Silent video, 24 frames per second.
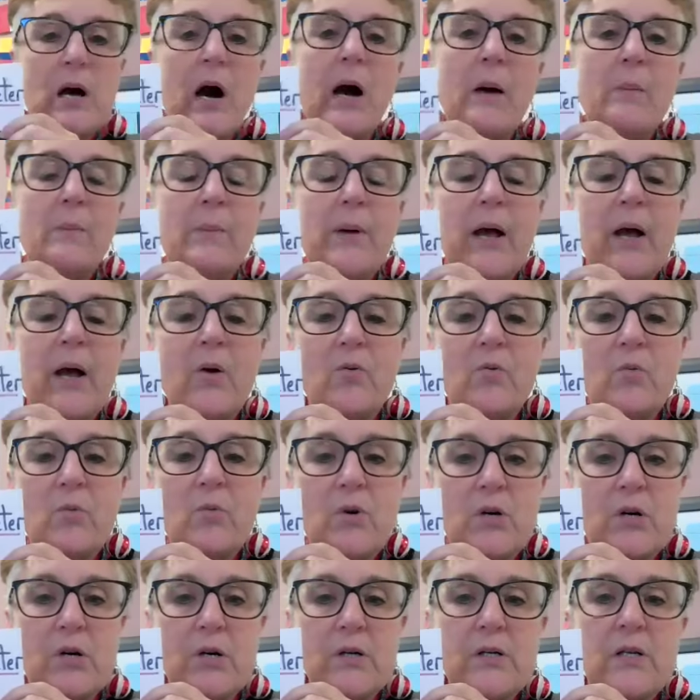a compound
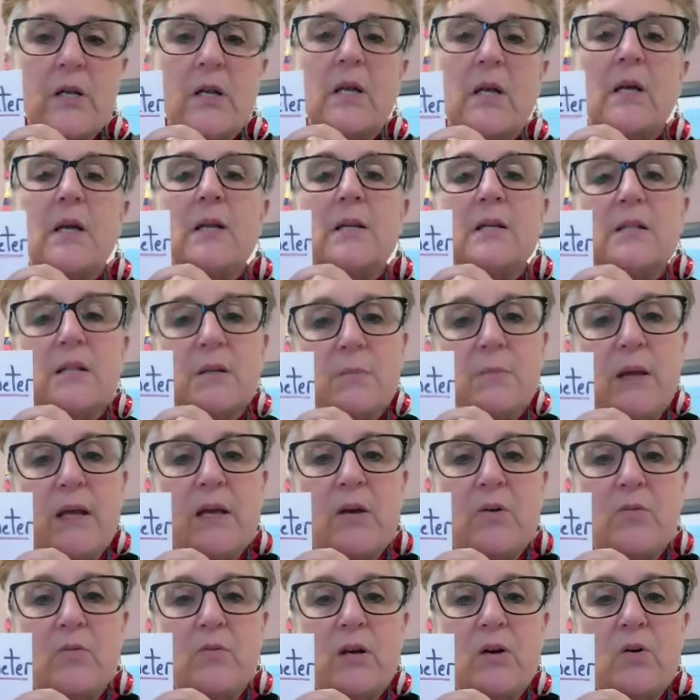word to
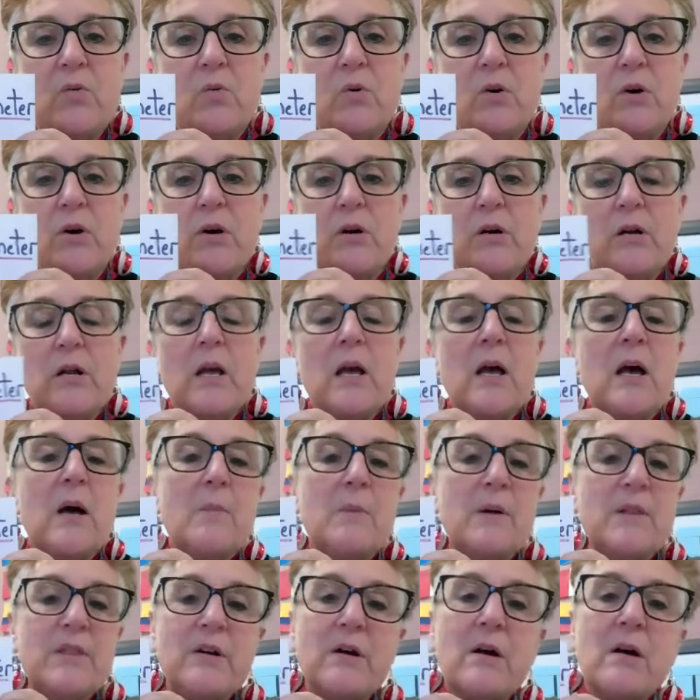make a real word.
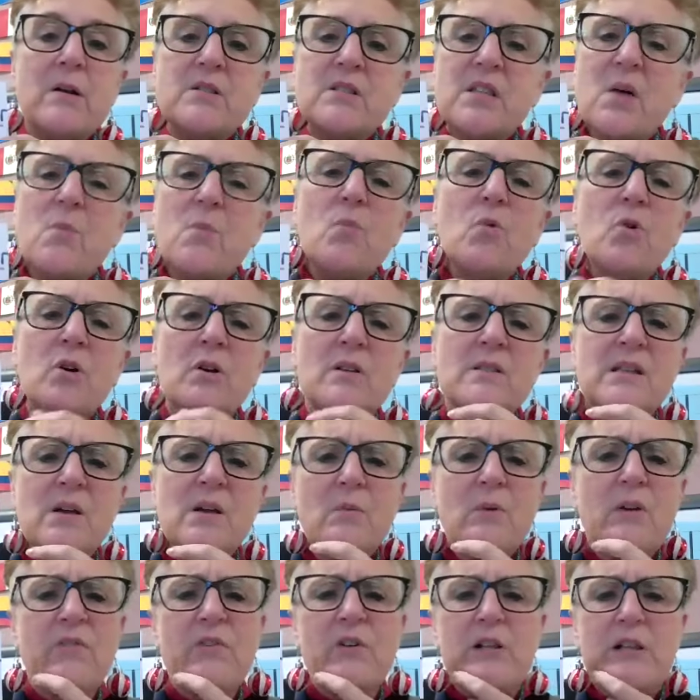But there are some words
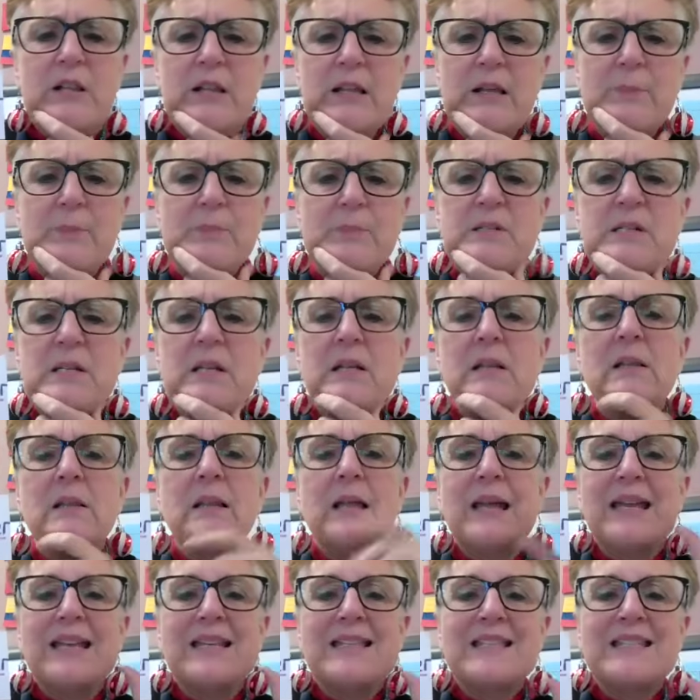that we've clipped,
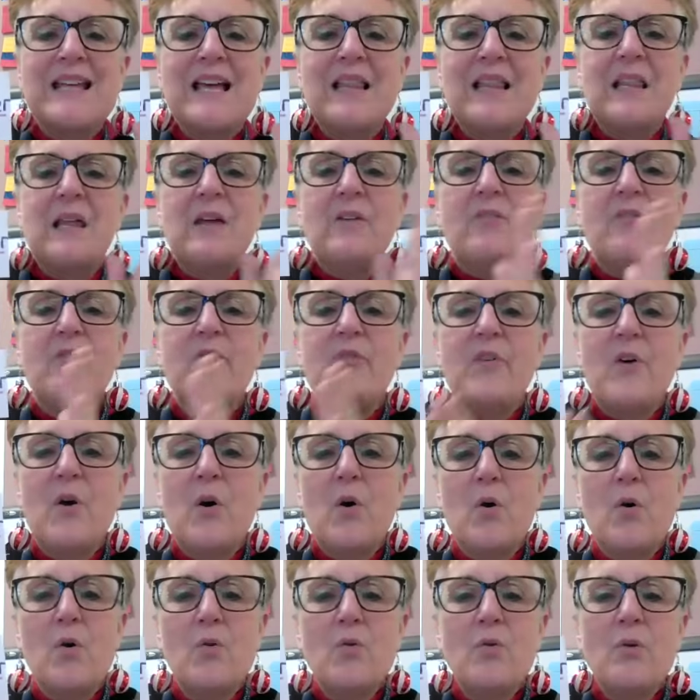like
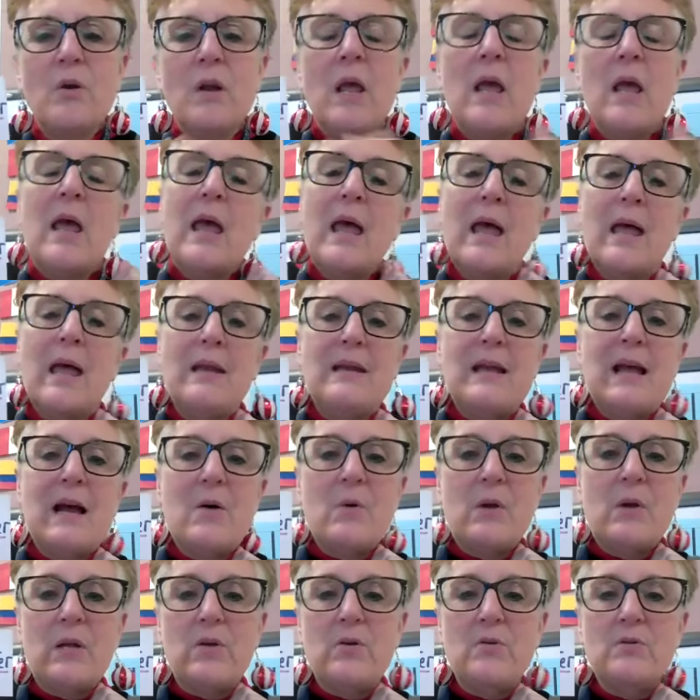telephone, and now
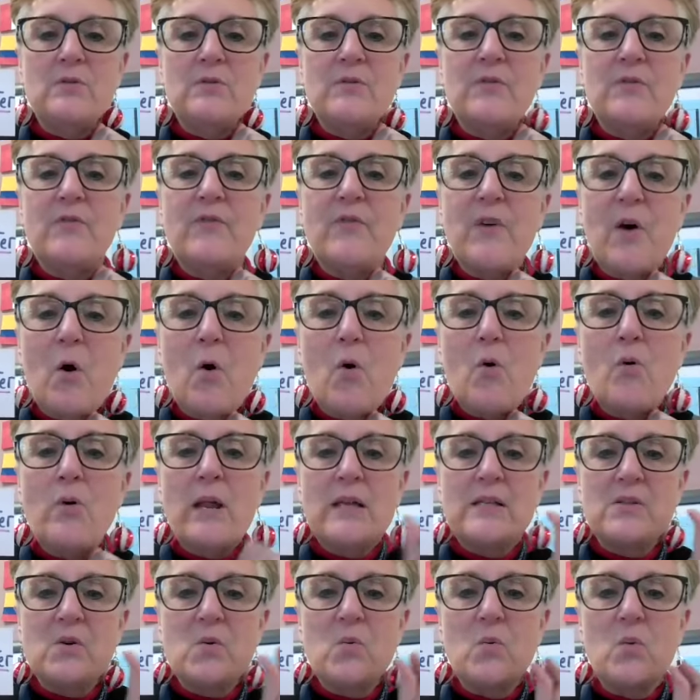we use phone
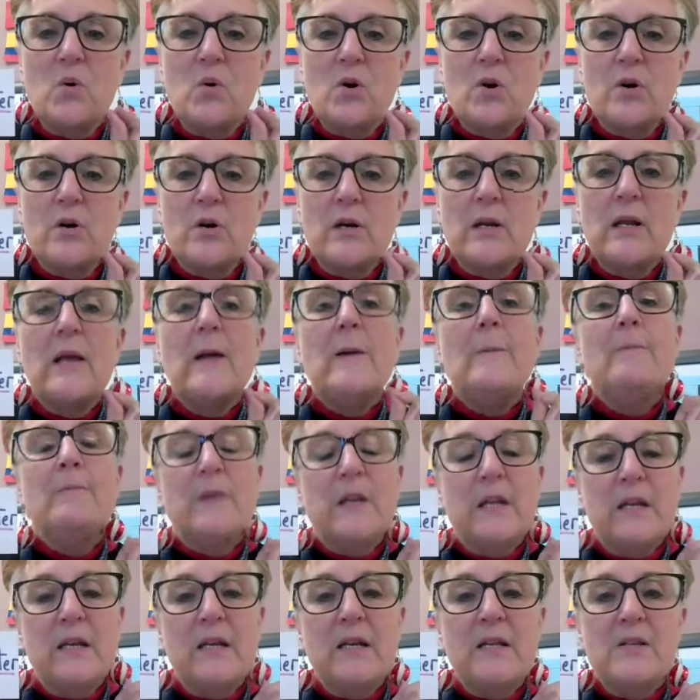as a word
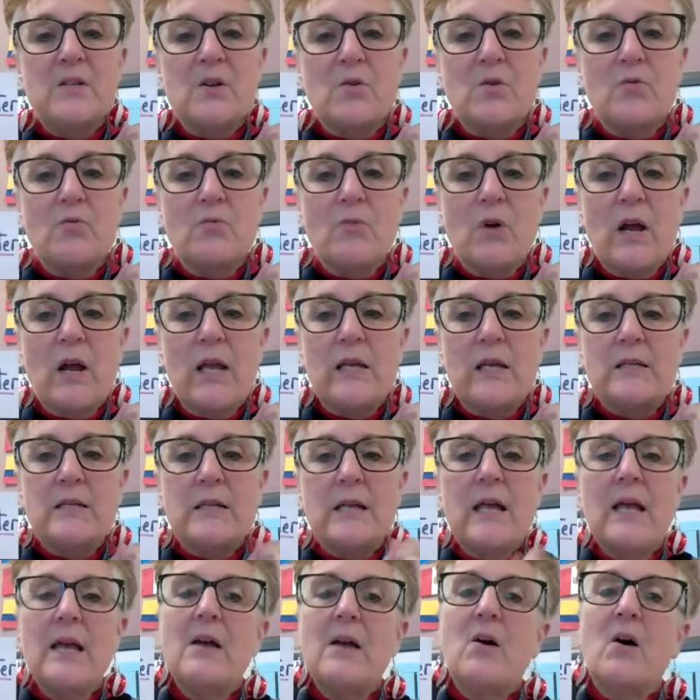in its own right.
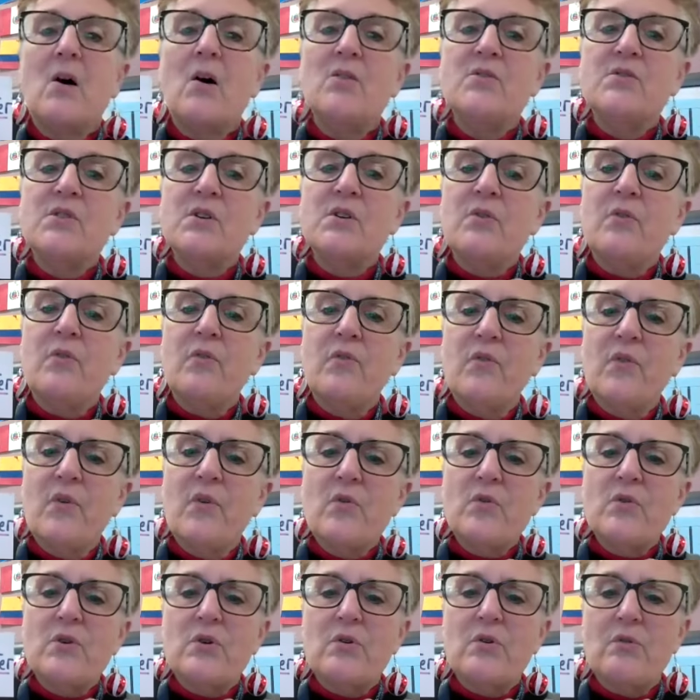Also
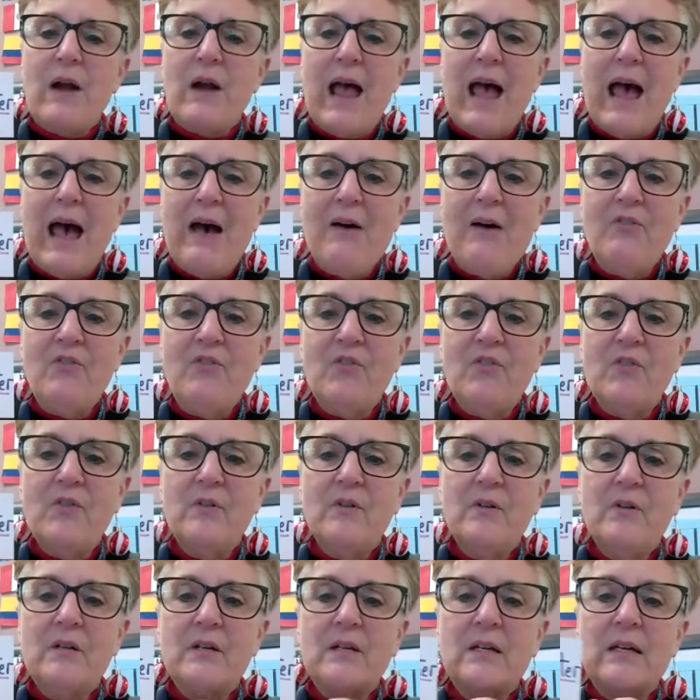photograph,
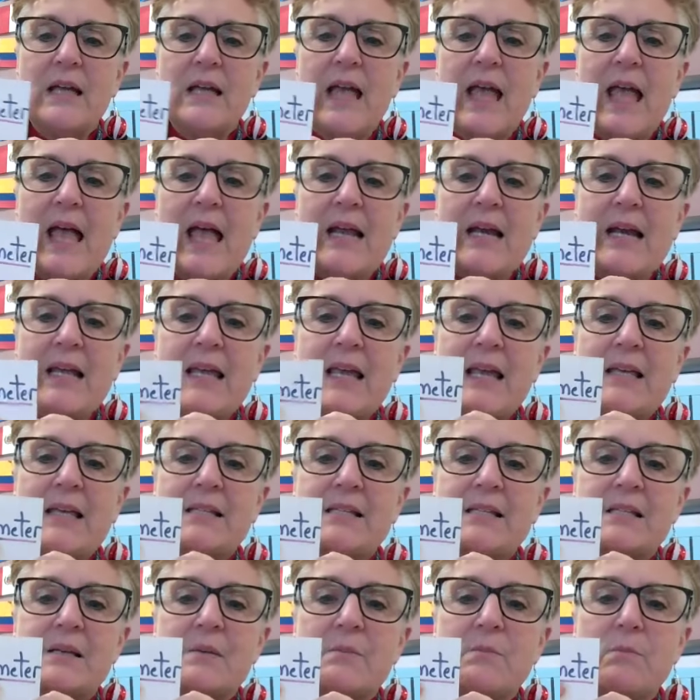and I
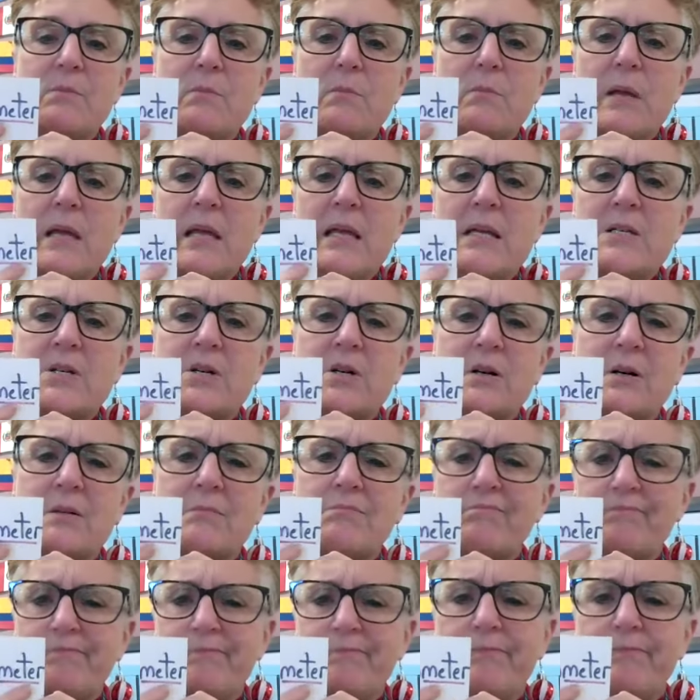guess meter.
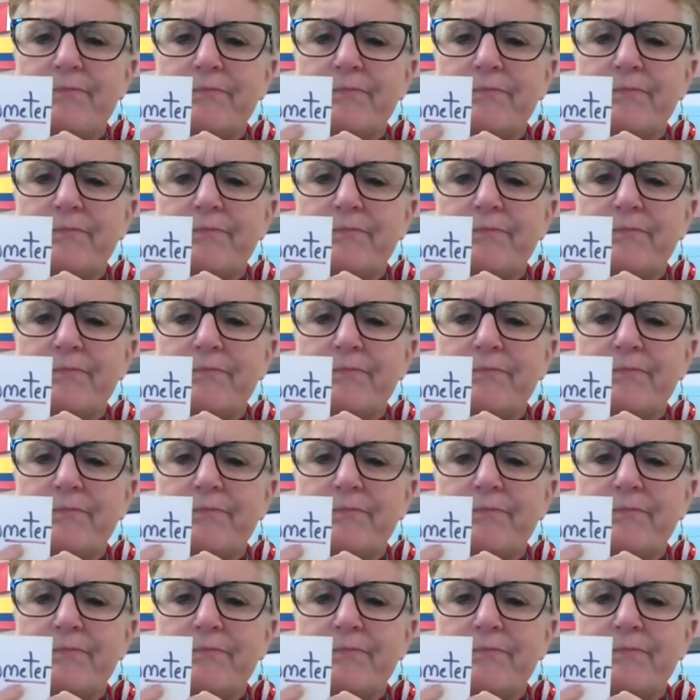